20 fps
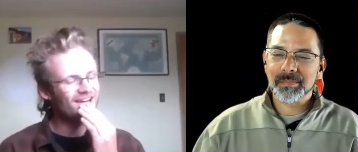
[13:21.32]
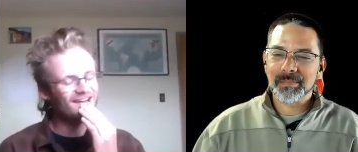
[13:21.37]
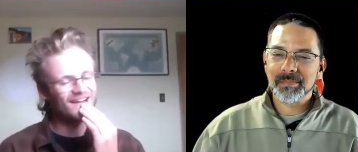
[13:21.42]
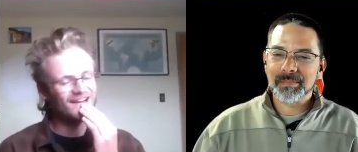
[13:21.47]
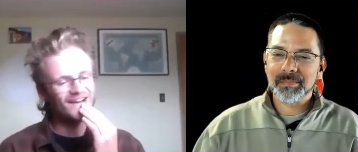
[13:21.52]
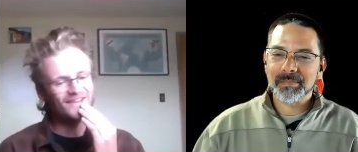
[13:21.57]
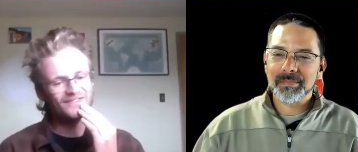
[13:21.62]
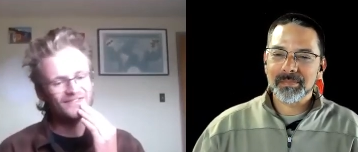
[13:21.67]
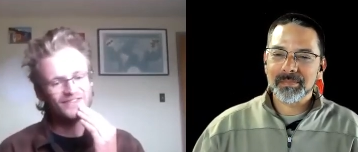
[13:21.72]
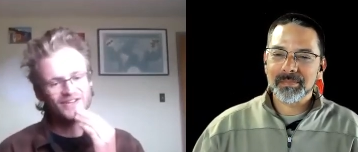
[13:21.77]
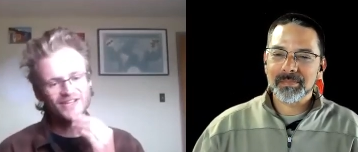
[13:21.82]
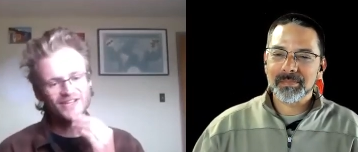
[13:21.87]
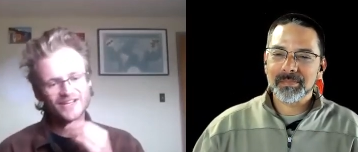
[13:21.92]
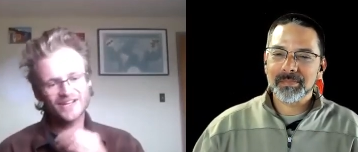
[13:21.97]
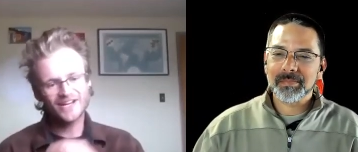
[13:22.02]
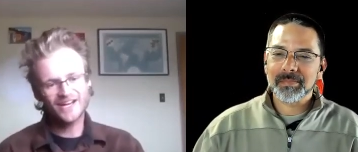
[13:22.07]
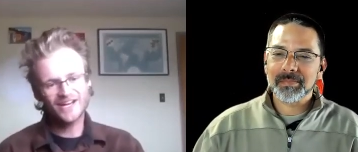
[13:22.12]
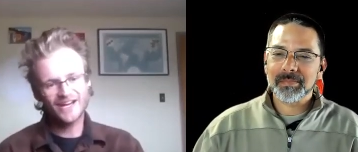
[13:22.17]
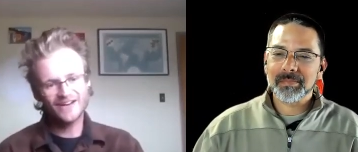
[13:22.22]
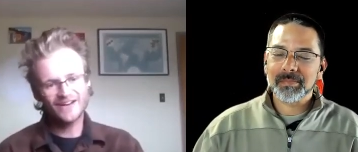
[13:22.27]
Speaker 1: I feel like
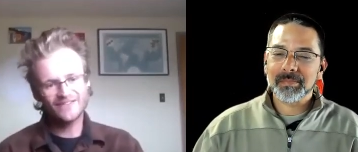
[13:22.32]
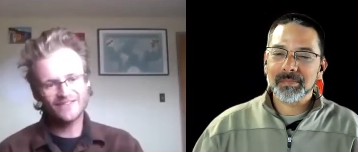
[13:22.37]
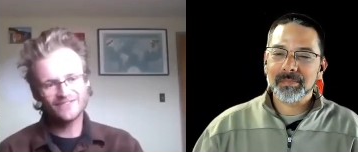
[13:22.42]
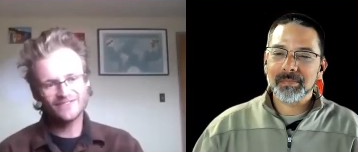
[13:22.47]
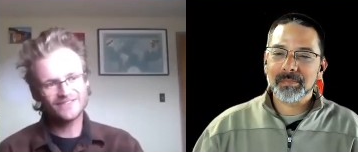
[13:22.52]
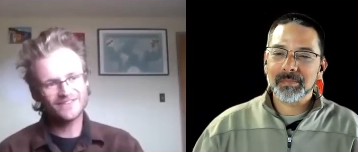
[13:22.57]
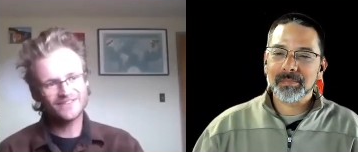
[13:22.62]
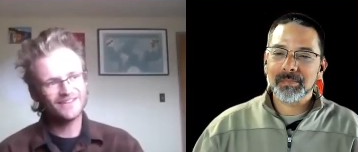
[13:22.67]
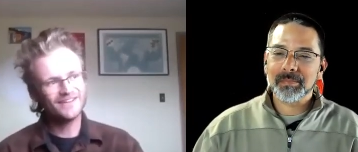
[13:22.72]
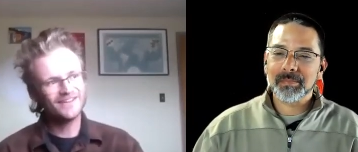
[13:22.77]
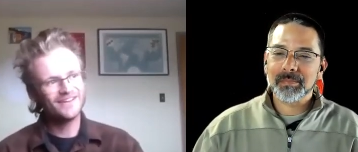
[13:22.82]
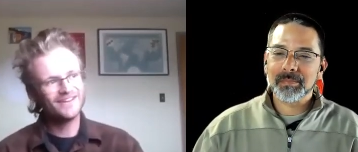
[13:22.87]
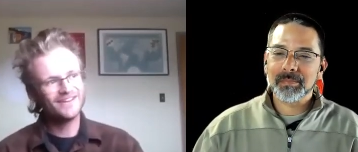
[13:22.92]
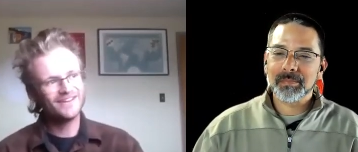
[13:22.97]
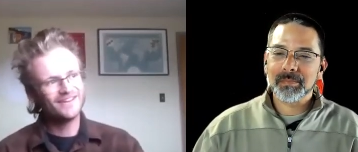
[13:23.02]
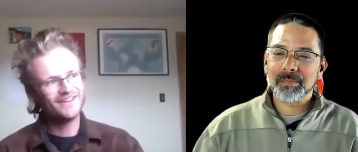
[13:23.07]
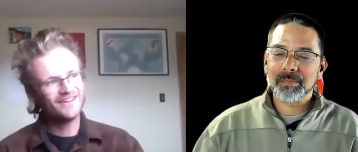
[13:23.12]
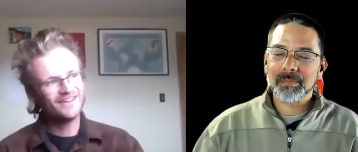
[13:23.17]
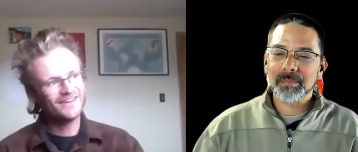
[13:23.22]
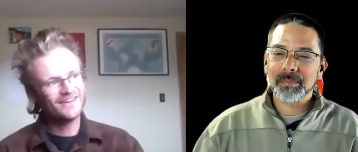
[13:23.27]
I have
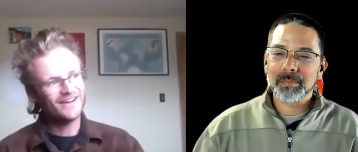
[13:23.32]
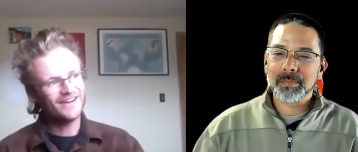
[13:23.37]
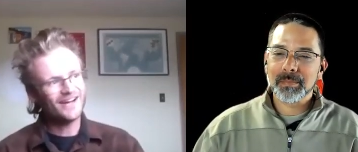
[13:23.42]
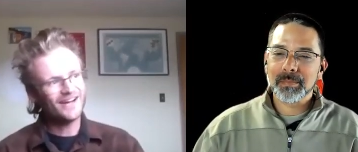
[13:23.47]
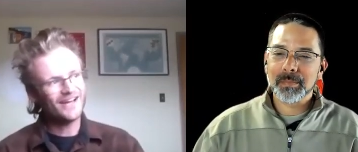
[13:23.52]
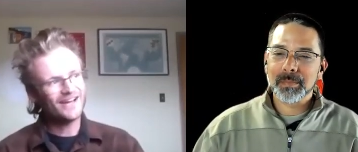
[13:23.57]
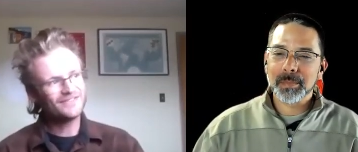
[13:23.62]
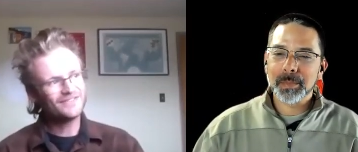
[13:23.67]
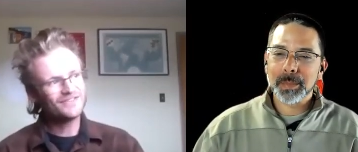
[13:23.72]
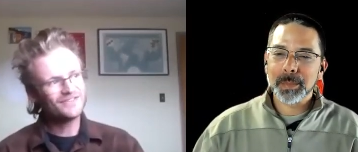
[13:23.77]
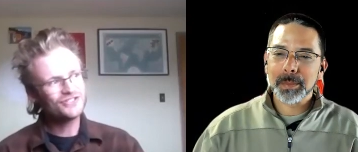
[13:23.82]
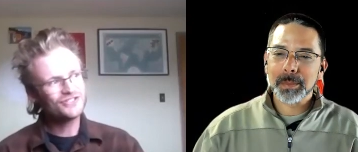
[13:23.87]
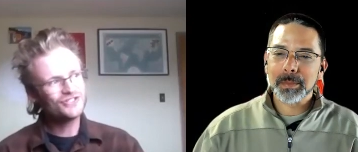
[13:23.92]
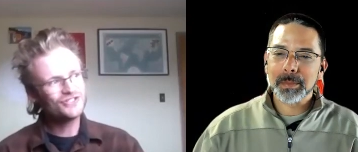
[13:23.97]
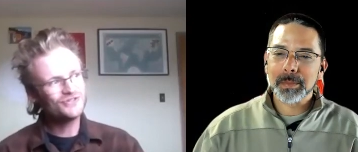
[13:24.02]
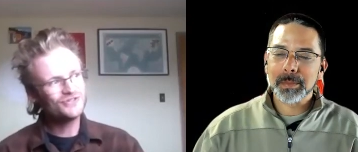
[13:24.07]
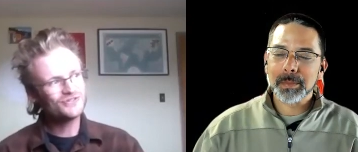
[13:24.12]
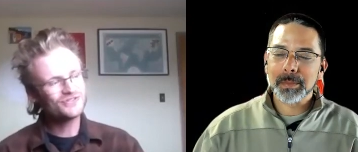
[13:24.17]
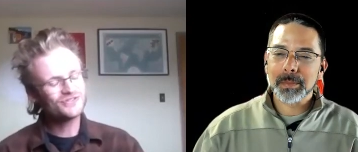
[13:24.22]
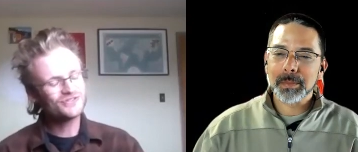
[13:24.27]
I have to
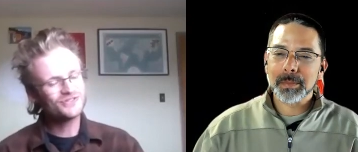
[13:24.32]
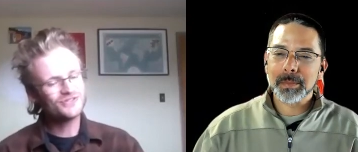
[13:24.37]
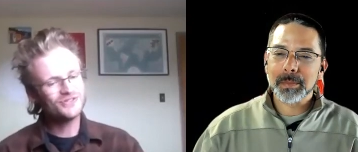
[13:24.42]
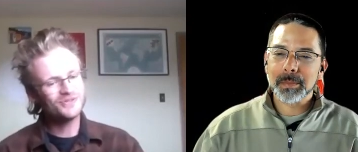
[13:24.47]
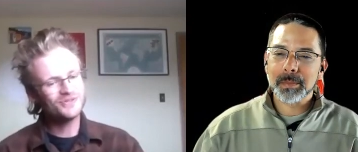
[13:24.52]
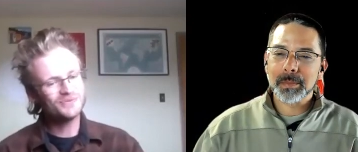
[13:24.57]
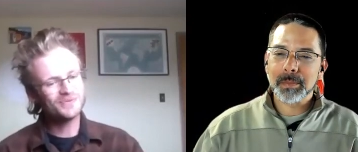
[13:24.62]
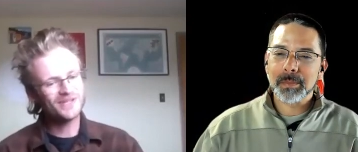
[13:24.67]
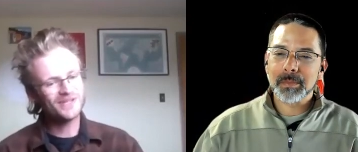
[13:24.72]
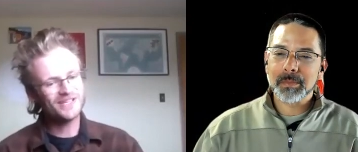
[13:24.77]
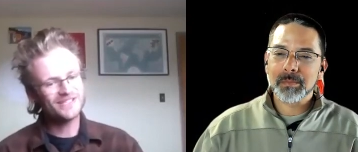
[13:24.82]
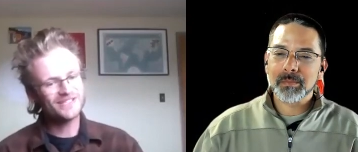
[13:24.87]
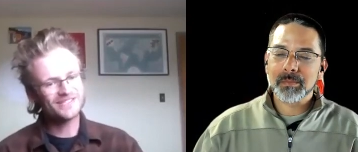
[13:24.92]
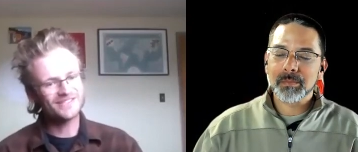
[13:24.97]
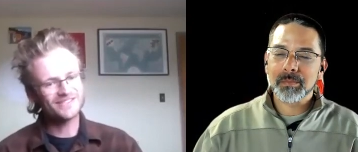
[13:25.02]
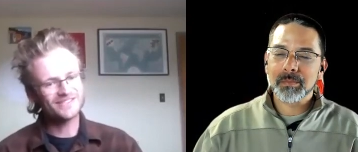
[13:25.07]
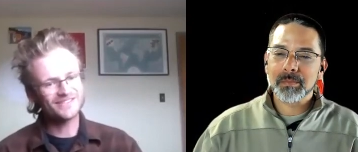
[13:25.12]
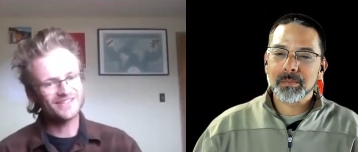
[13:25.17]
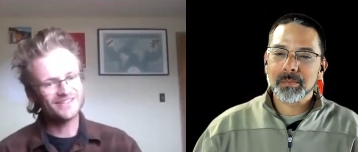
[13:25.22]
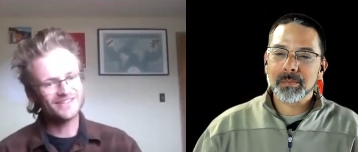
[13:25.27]
choose two
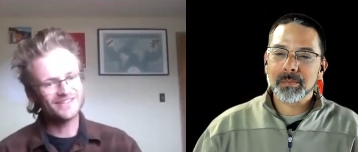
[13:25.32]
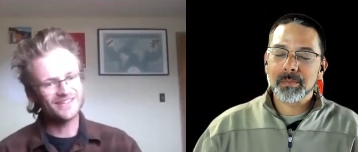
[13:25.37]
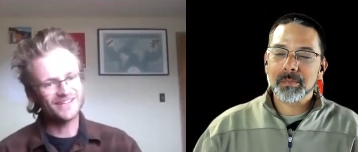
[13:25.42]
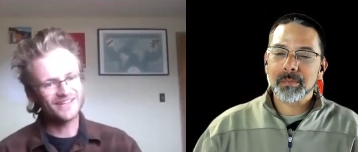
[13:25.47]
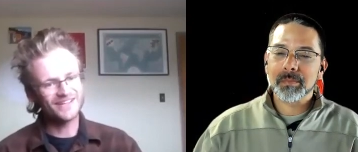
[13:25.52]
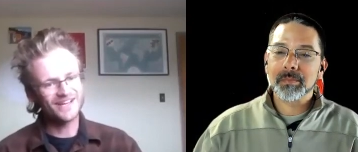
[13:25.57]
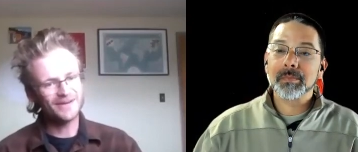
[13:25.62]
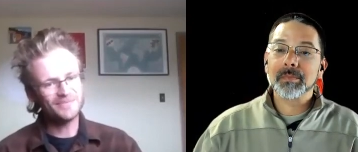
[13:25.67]
places, I think.